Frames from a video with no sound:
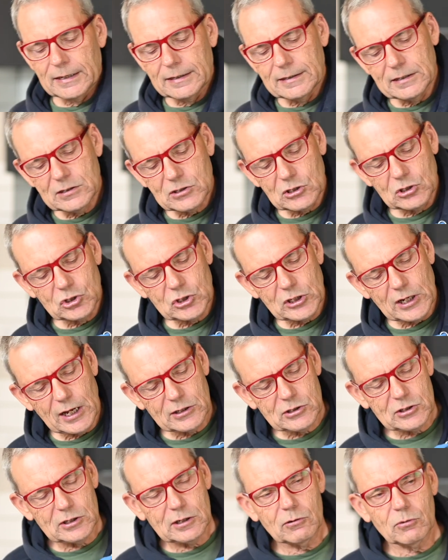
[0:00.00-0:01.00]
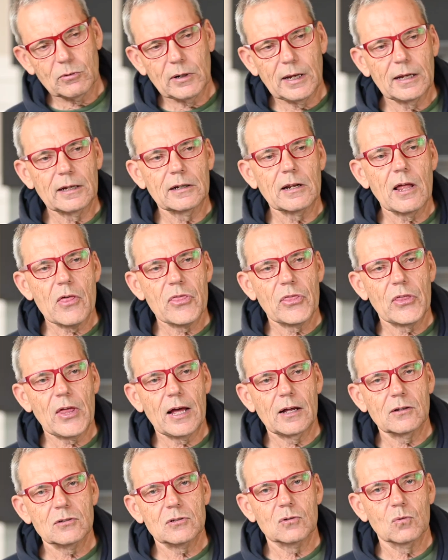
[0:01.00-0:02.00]
this can charge at around
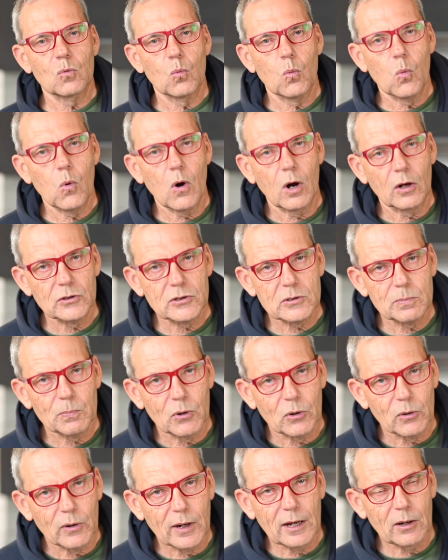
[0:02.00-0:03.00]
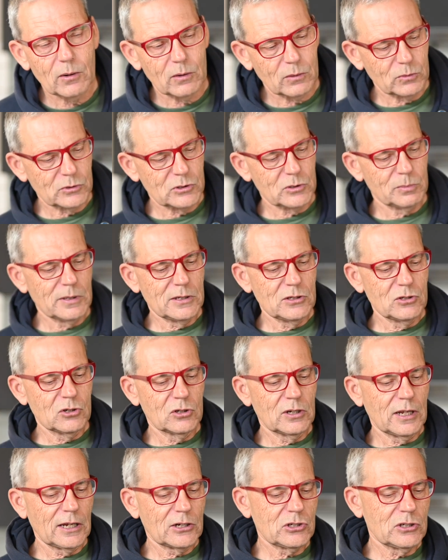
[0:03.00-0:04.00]
1,000 watts per hour, which means you
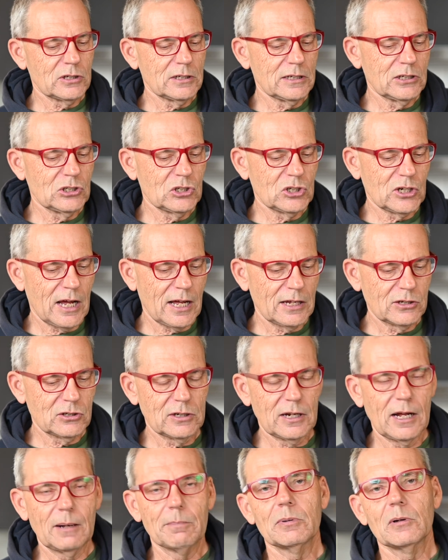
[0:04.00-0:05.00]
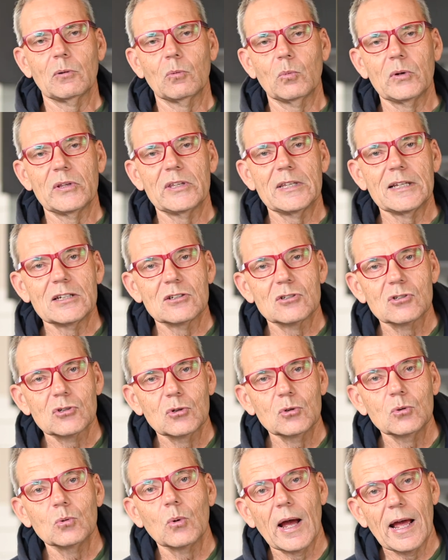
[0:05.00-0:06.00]
can actually charge it up within
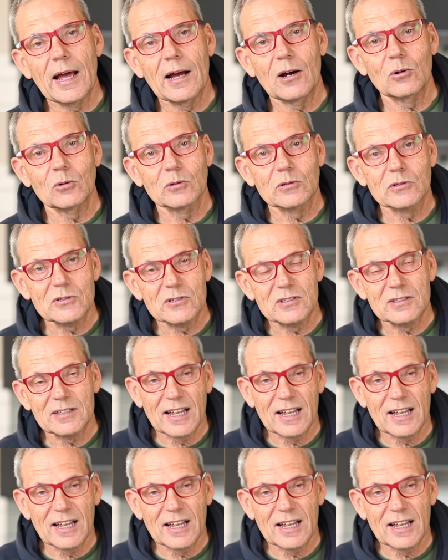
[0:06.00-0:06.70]
2 hours.